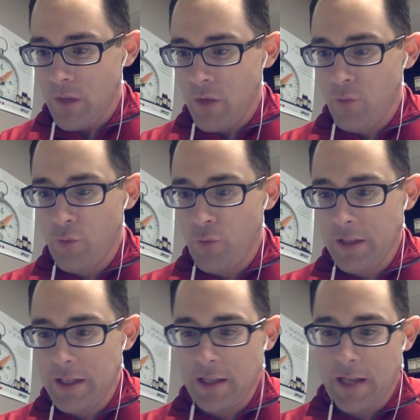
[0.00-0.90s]

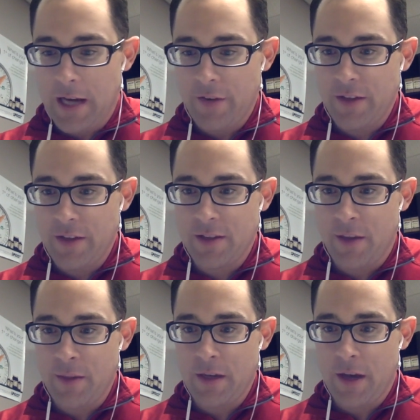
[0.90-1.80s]
really a lot of things
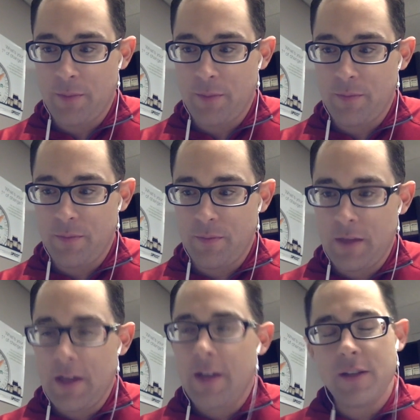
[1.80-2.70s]
coming up.
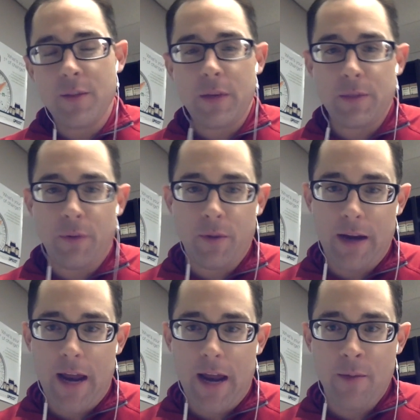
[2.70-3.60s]
This is the best part
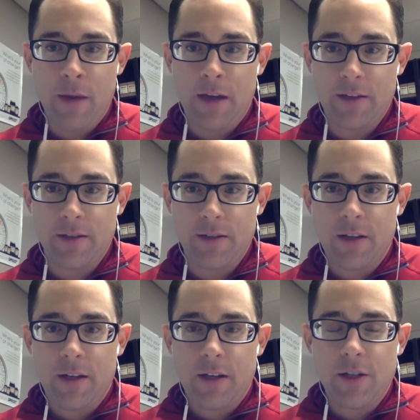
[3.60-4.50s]
about AMN is
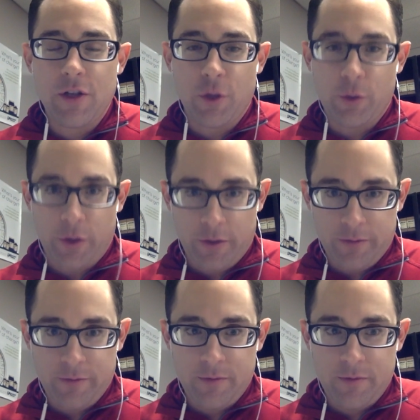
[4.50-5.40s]
it's a shoulder,
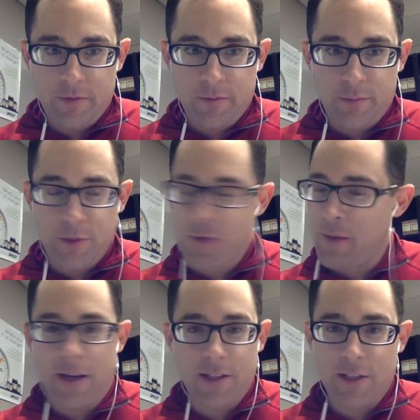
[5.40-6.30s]
but you
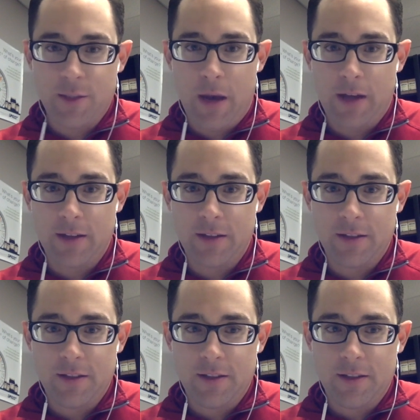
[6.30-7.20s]
may not suspect
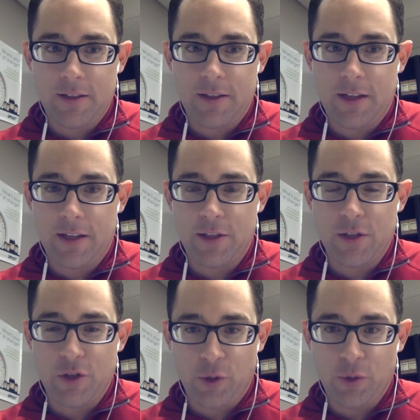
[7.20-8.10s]
that it's
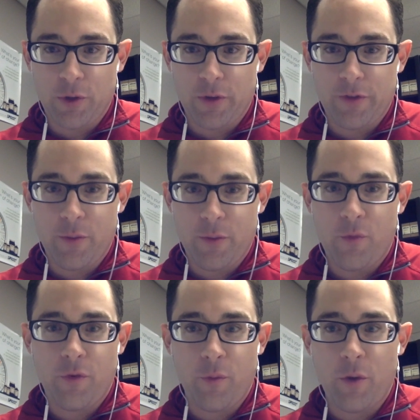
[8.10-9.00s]
the shoulder
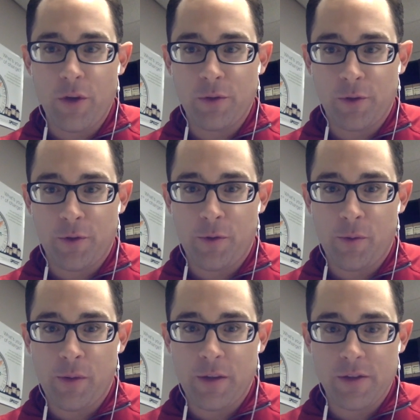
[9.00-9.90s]
from what you learned
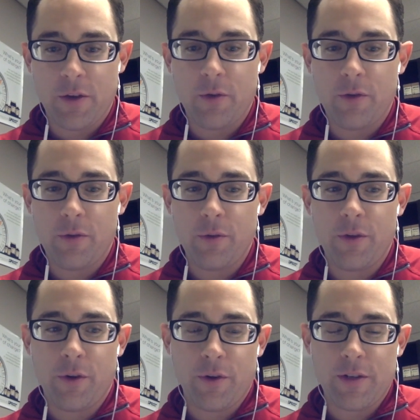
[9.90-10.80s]
through this. So through
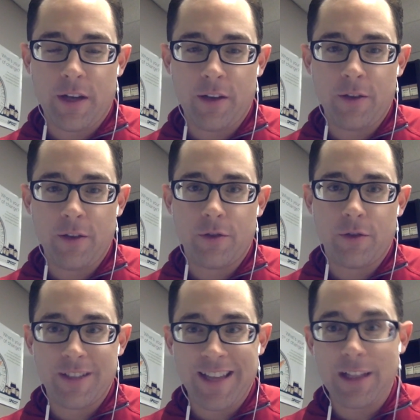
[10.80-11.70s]
the
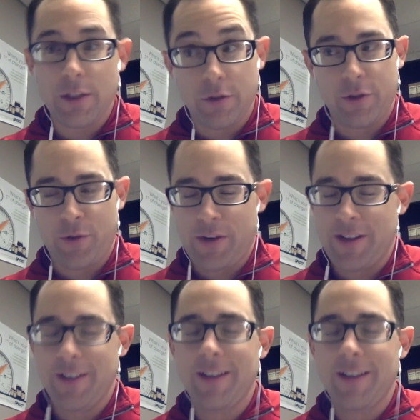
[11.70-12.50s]
neuroskeletal screen,